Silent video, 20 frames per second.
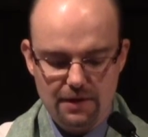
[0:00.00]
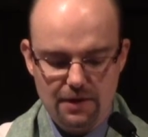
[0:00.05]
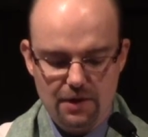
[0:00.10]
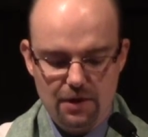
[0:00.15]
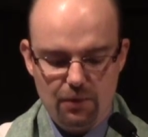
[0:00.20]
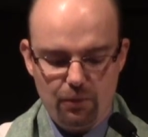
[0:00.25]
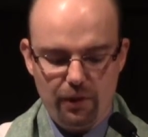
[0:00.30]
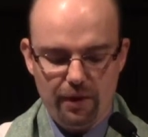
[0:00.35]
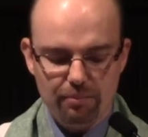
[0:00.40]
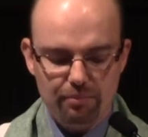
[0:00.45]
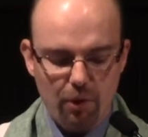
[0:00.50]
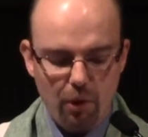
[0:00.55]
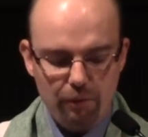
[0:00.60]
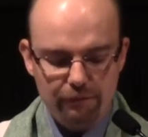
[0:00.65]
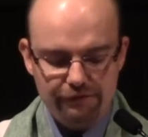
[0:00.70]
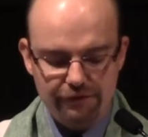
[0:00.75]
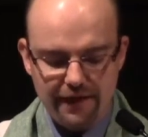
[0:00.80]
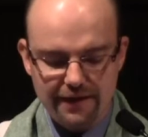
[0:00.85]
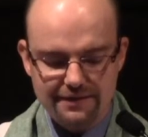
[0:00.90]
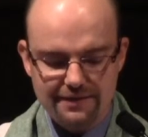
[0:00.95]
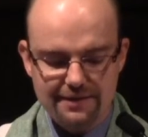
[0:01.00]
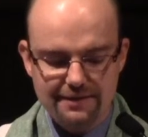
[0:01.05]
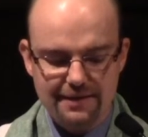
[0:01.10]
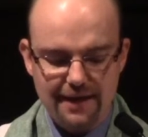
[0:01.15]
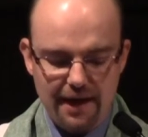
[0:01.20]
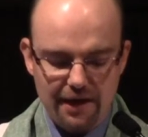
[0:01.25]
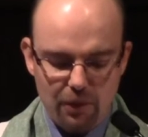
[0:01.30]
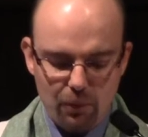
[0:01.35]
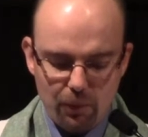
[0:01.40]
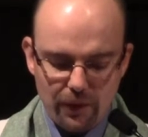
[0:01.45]
when Pope Francis had
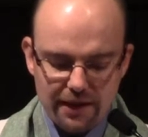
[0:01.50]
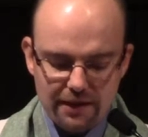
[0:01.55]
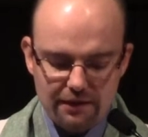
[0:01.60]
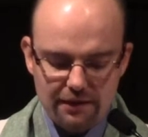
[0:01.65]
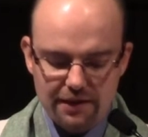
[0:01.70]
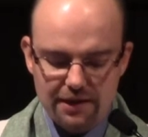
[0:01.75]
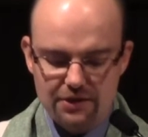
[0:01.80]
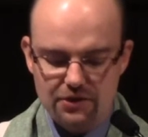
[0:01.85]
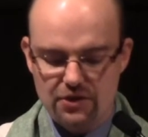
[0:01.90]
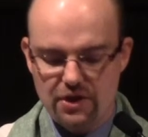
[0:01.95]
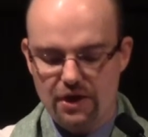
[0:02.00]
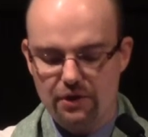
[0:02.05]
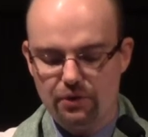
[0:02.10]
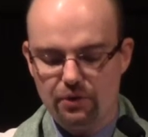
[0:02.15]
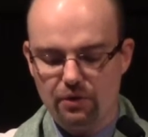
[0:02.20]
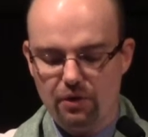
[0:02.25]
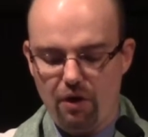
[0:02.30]
a weekly general